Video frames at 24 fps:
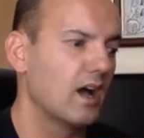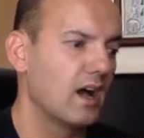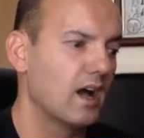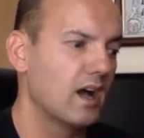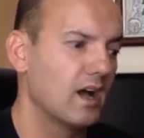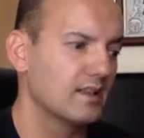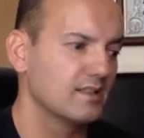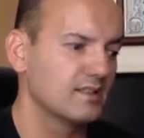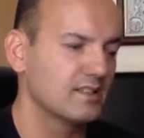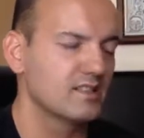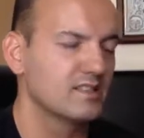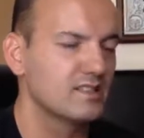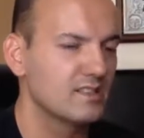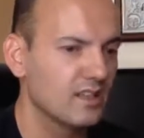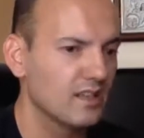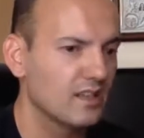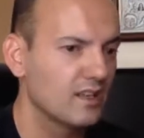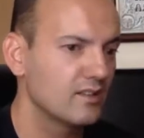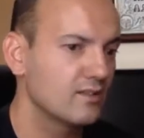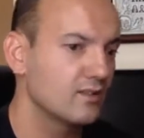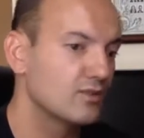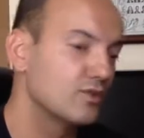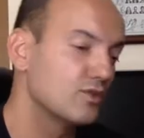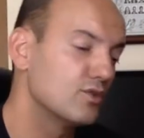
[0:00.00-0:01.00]

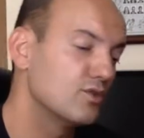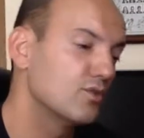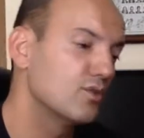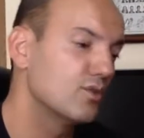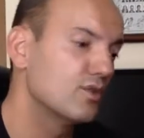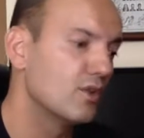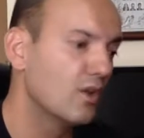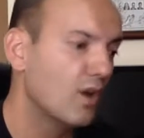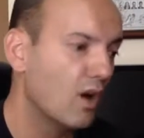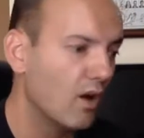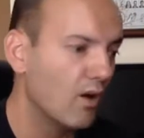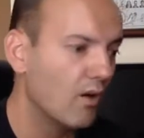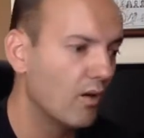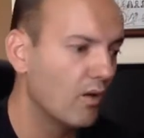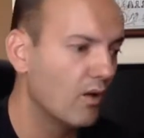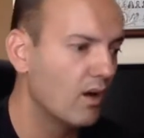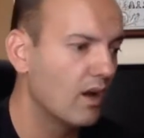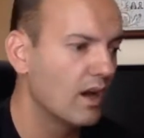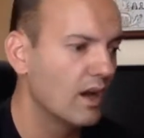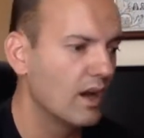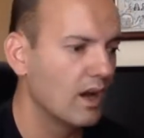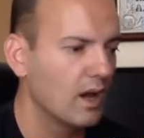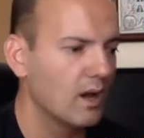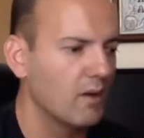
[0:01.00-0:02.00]
understand, to know
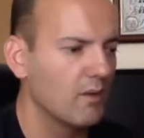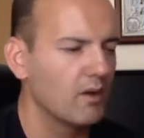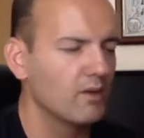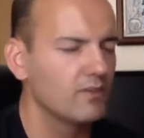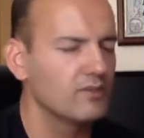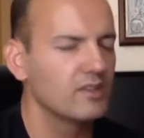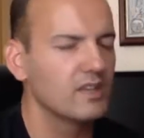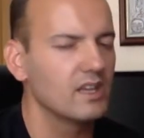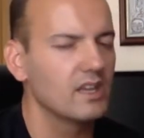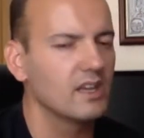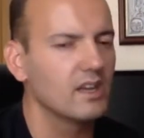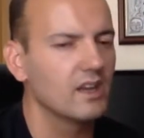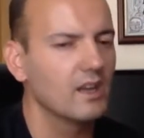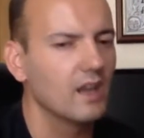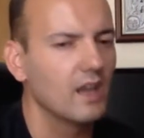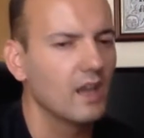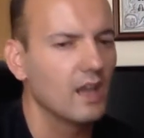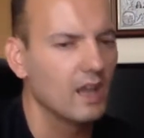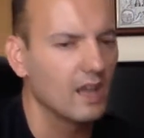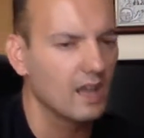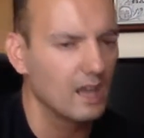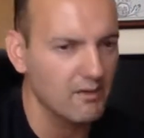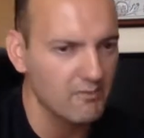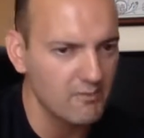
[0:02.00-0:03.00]
about their
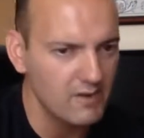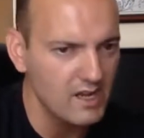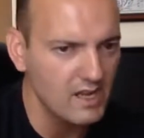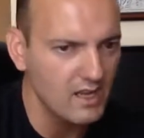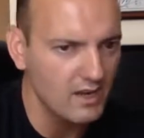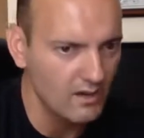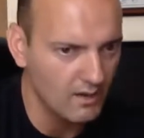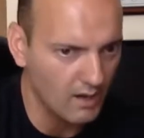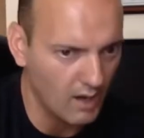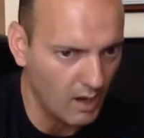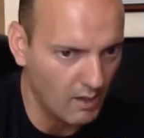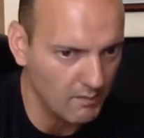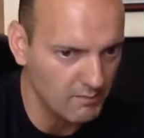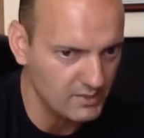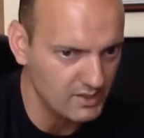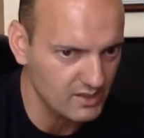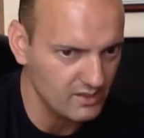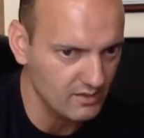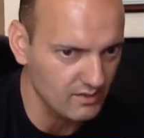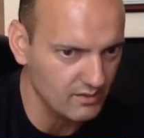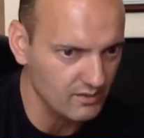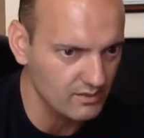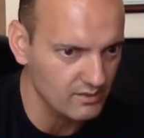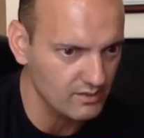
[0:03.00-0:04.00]
career
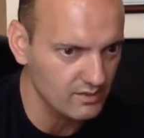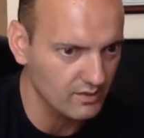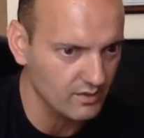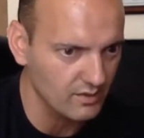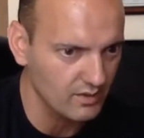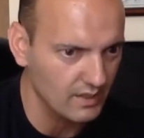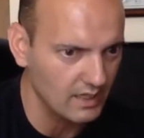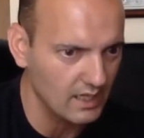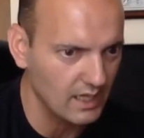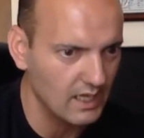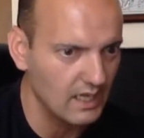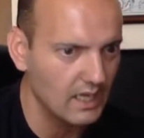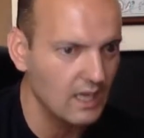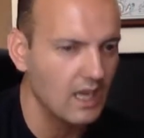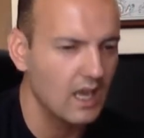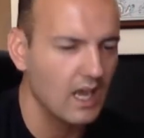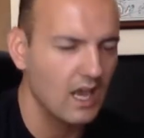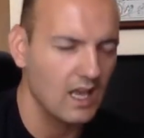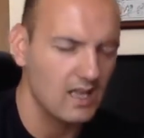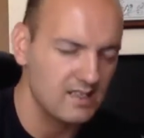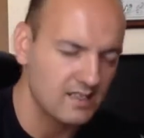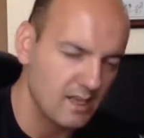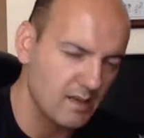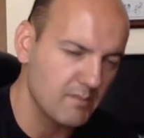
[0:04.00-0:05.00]
options. Okay,
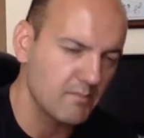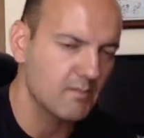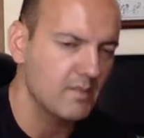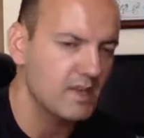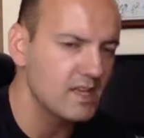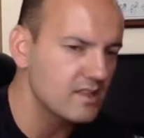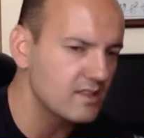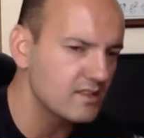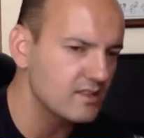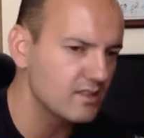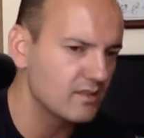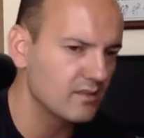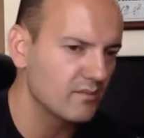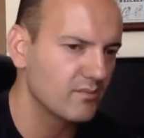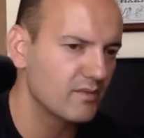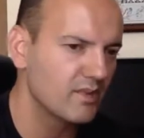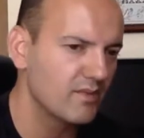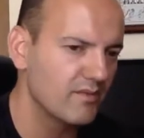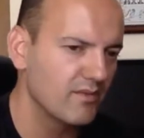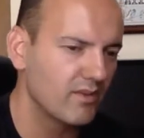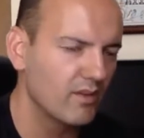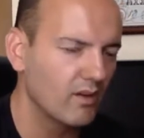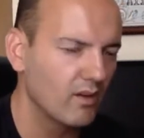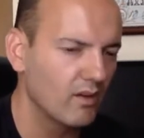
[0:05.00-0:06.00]
as I mentioned
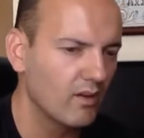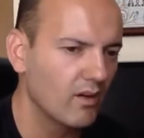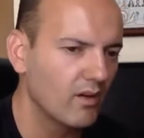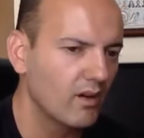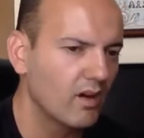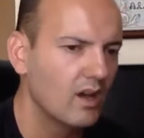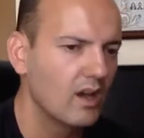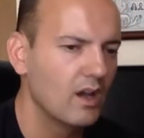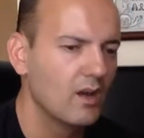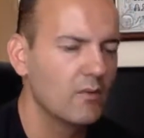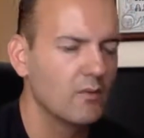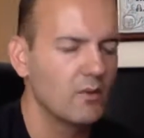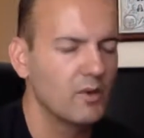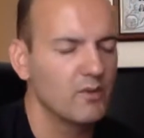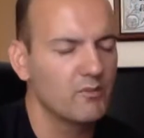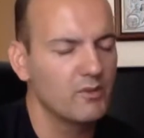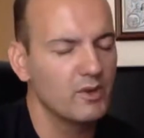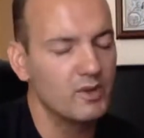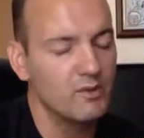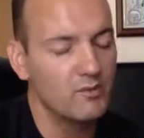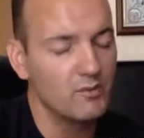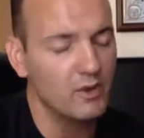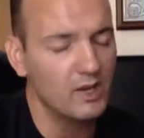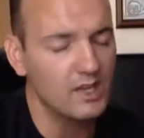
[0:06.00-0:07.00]
before, when
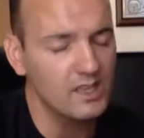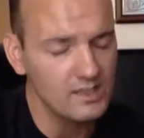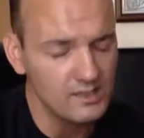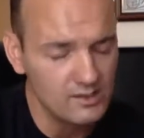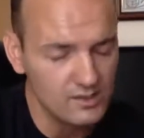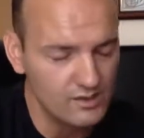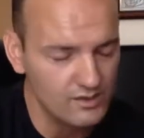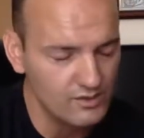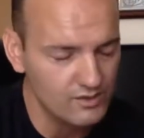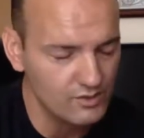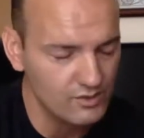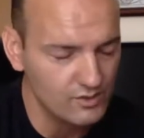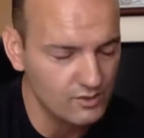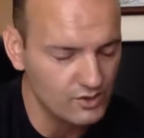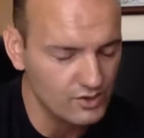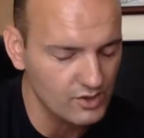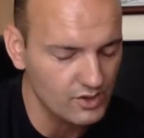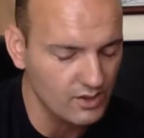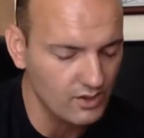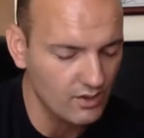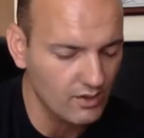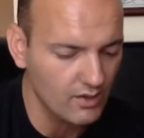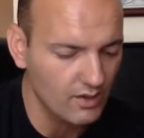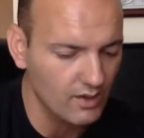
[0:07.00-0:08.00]
we went to
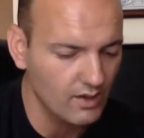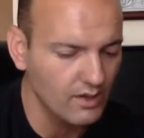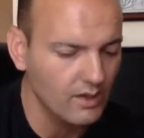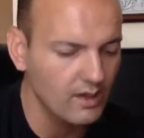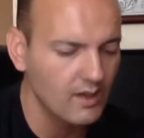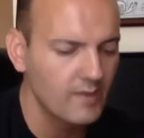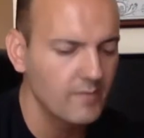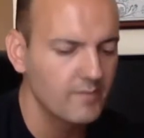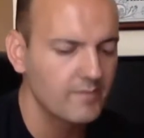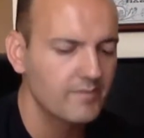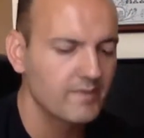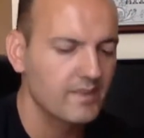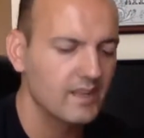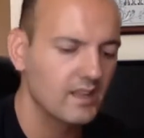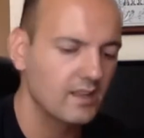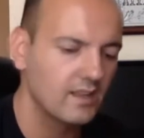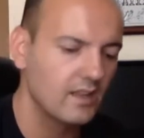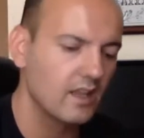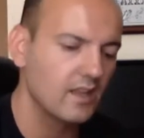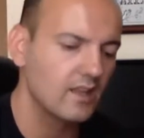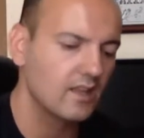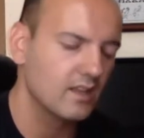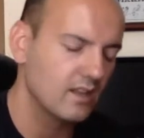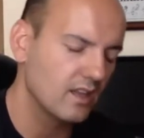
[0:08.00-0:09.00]
CERN,
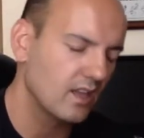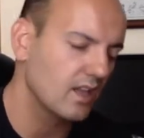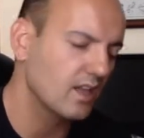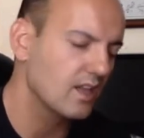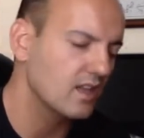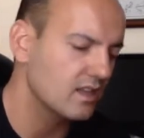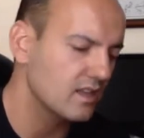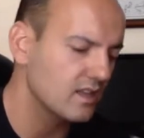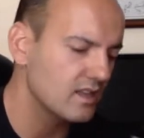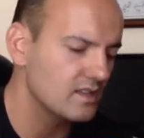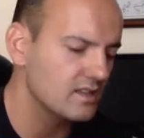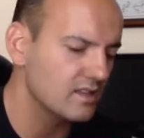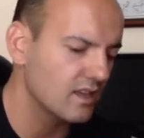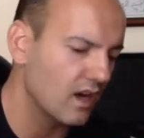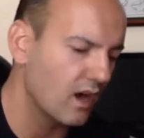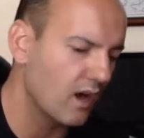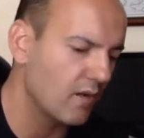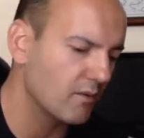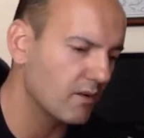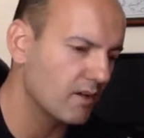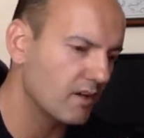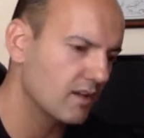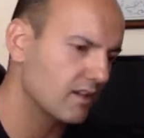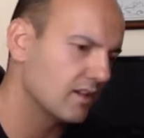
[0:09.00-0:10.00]
then they
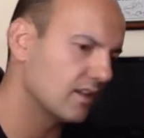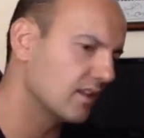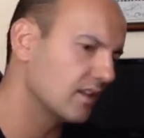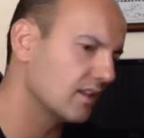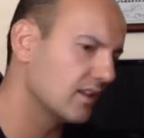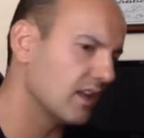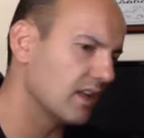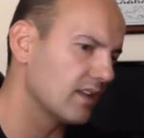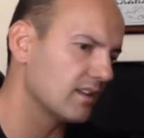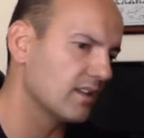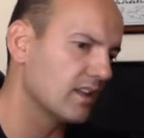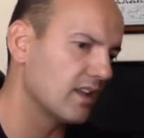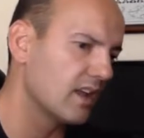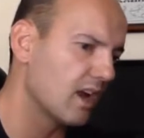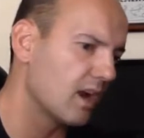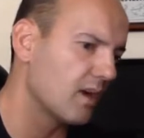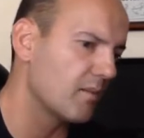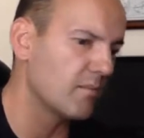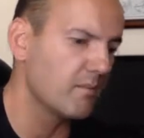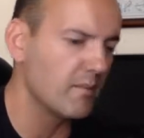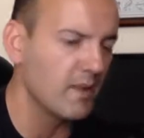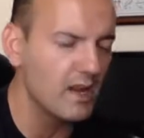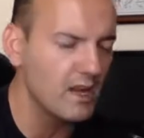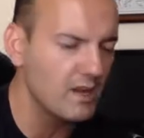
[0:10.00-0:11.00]
discovered that there are
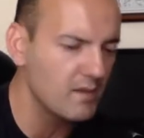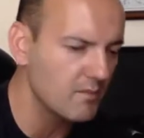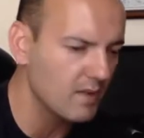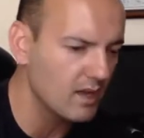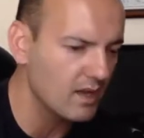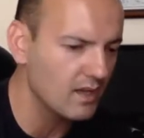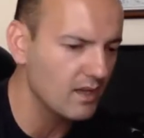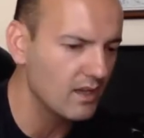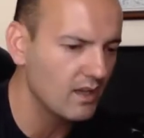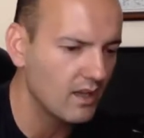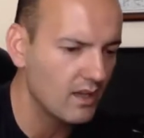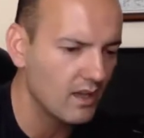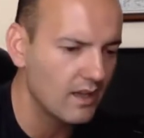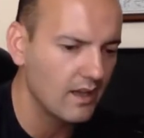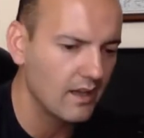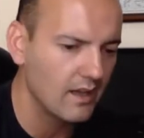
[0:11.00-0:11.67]
many